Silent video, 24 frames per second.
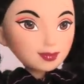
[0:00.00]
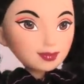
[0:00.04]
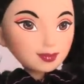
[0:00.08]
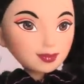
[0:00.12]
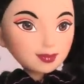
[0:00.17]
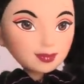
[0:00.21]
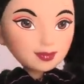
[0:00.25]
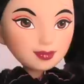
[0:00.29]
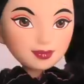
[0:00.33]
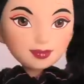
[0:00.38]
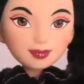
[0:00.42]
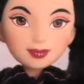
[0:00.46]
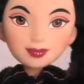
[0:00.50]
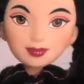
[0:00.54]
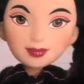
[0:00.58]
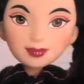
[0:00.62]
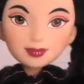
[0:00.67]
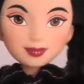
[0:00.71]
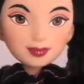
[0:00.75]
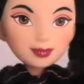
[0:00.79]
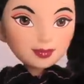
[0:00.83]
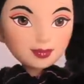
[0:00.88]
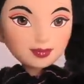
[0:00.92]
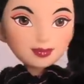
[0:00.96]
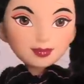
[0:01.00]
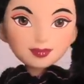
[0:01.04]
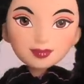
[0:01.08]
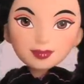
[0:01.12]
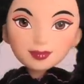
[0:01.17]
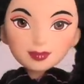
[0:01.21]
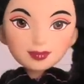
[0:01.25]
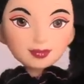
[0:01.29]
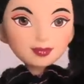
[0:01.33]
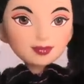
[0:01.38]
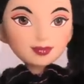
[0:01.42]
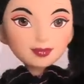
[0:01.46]
I don't
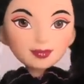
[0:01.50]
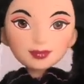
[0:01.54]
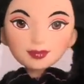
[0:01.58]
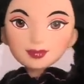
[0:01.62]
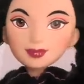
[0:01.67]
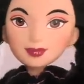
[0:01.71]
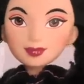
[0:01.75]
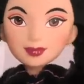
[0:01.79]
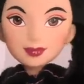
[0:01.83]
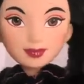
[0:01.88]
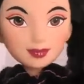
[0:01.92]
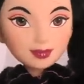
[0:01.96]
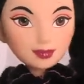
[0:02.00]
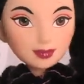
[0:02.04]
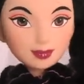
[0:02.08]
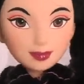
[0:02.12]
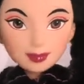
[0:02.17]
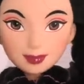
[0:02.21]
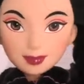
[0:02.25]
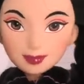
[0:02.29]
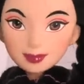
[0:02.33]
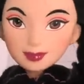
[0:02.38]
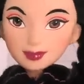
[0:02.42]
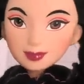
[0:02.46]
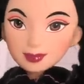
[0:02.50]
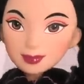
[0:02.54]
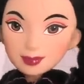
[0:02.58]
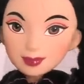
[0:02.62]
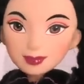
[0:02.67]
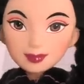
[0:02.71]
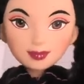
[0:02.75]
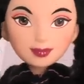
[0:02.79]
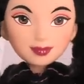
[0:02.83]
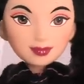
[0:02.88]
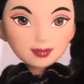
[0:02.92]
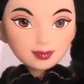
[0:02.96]
like this room.
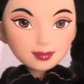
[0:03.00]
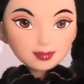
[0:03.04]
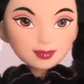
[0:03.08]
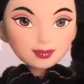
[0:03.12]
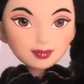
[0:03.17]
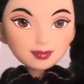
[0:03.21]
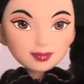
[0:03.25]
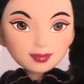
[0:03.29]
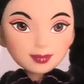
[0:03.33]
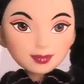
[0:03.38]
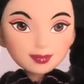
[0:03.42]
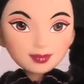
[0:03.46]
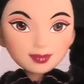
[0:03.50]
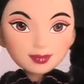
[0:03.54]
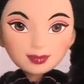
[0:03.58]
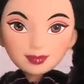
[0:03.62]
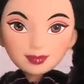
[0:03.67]
Not my